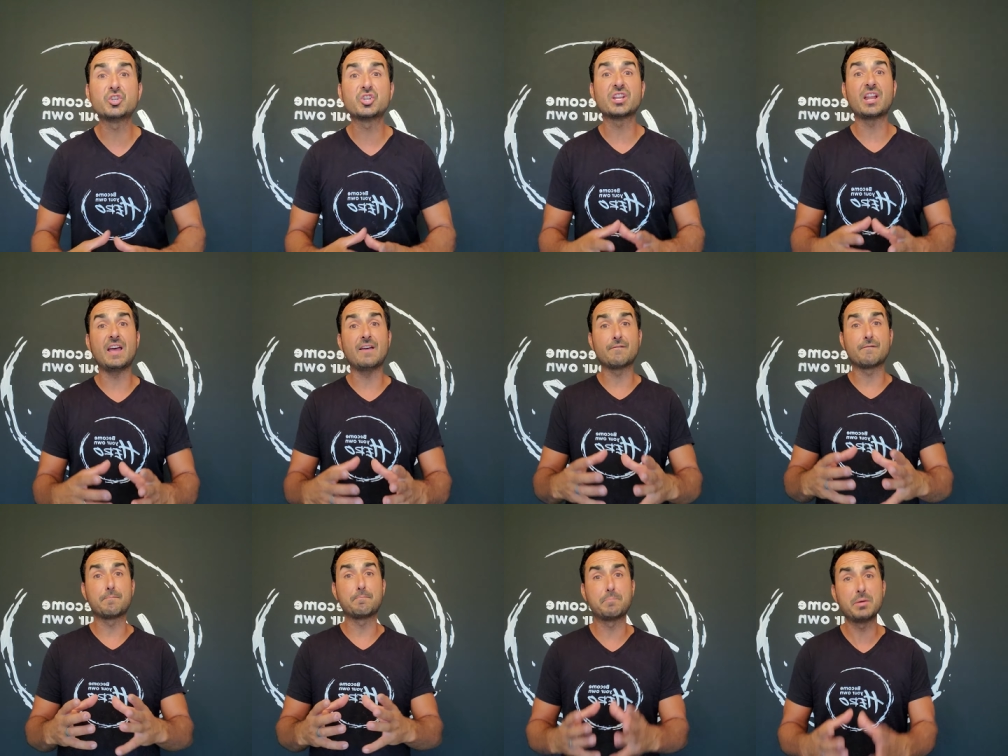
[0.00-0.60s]
should
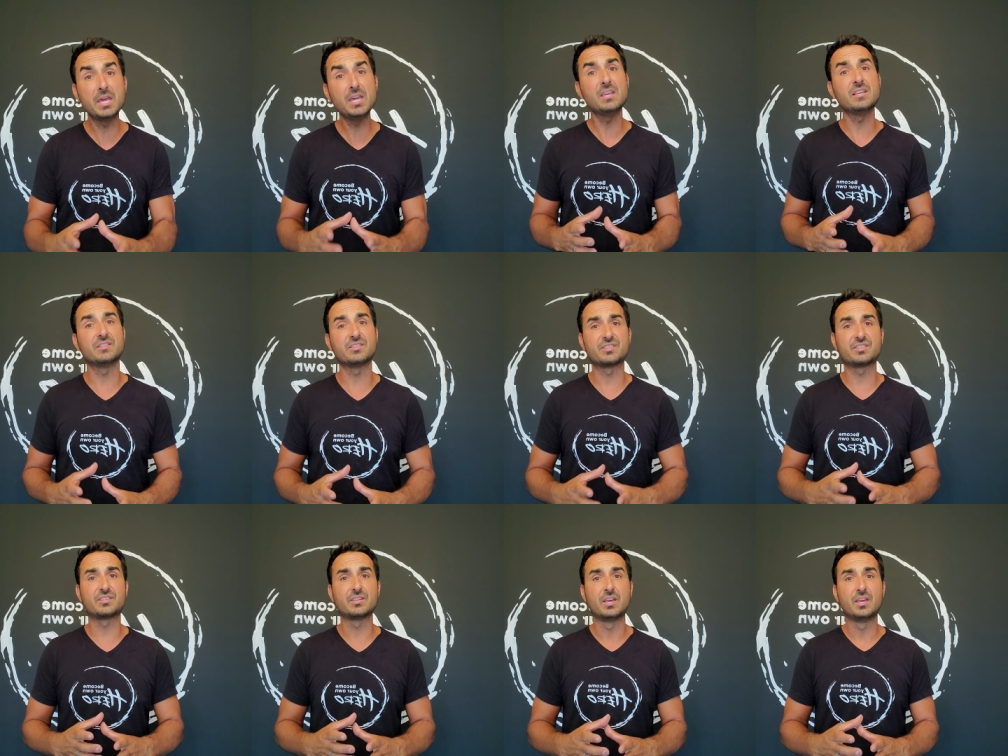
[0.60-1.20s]
have
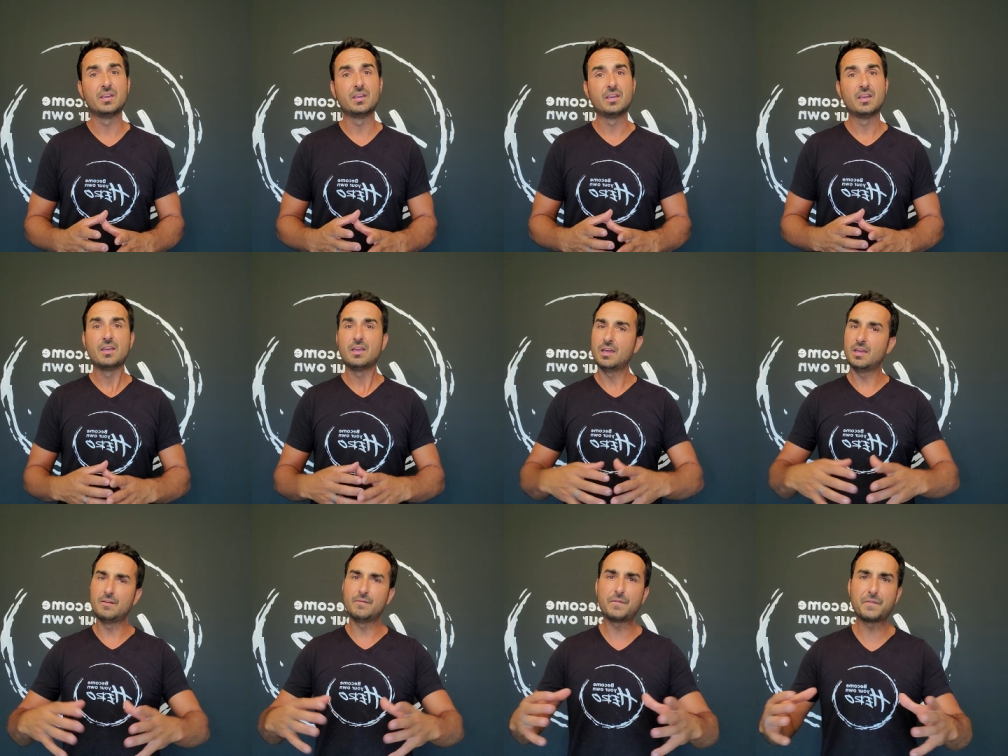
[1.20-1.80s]
peace
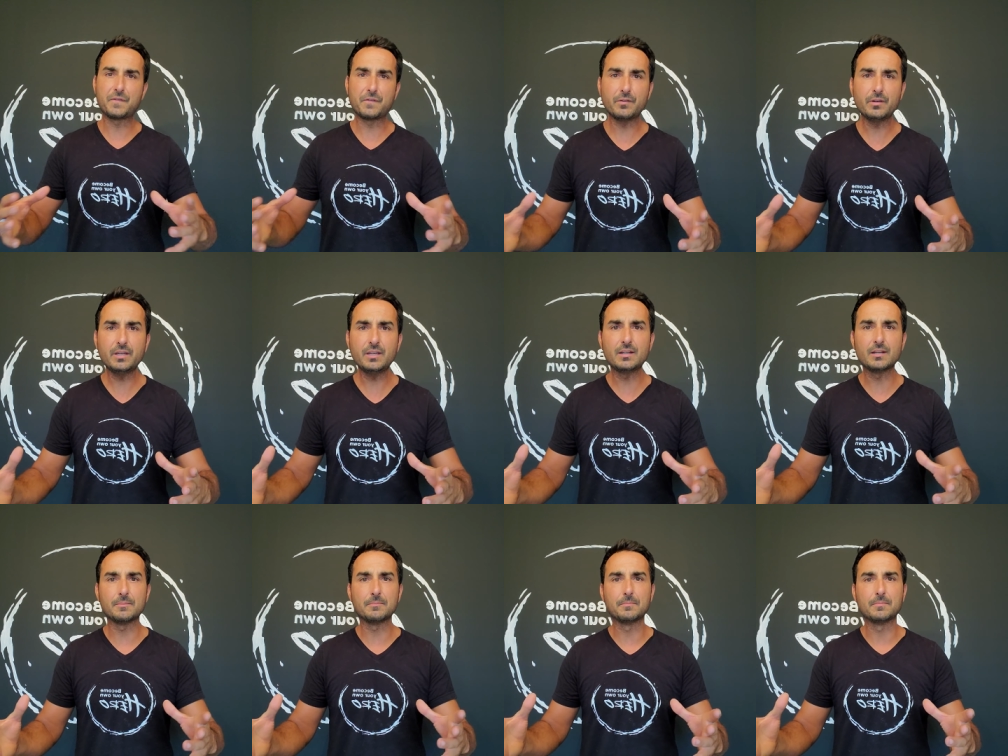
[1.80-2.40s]
and
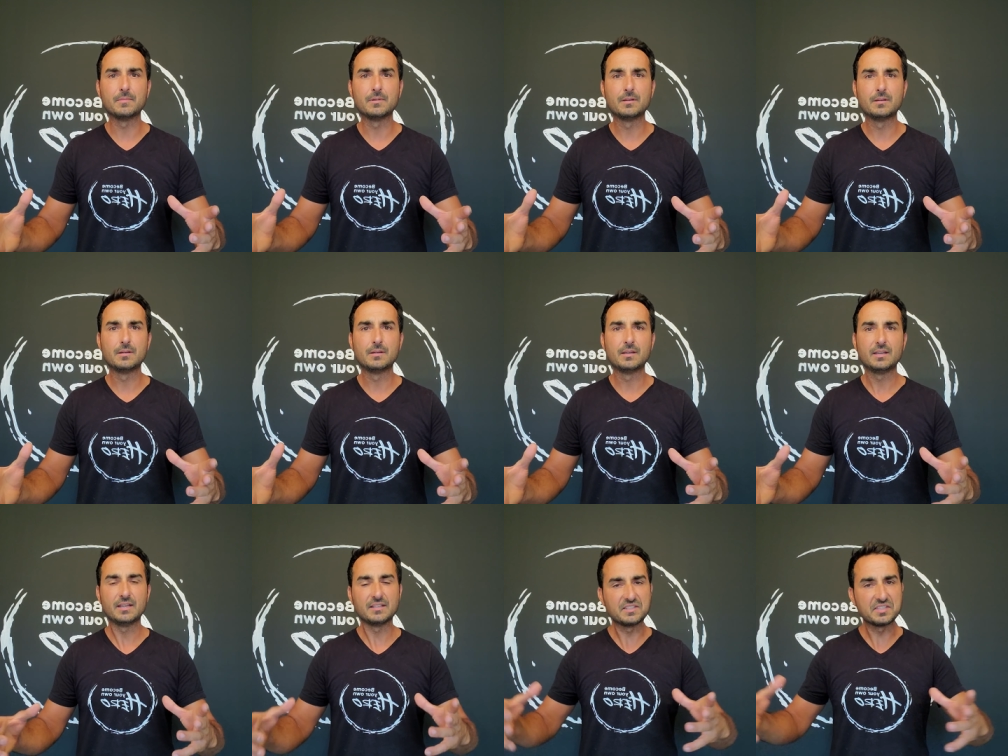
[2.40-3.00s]
freedom
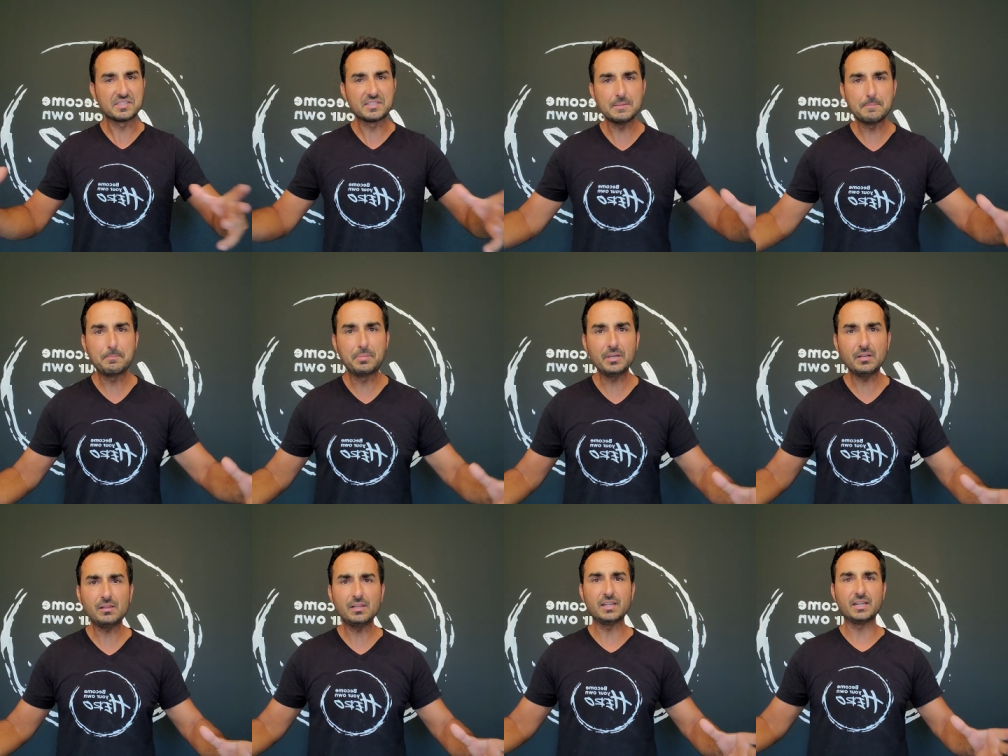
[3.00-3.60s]
and
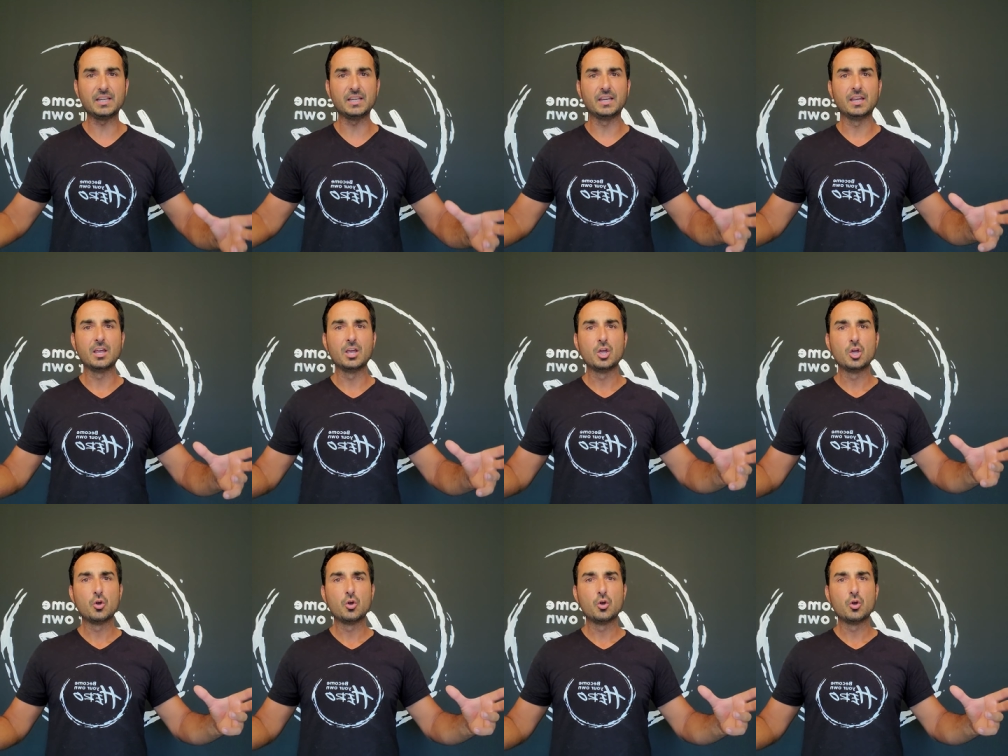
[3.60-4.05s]
stability,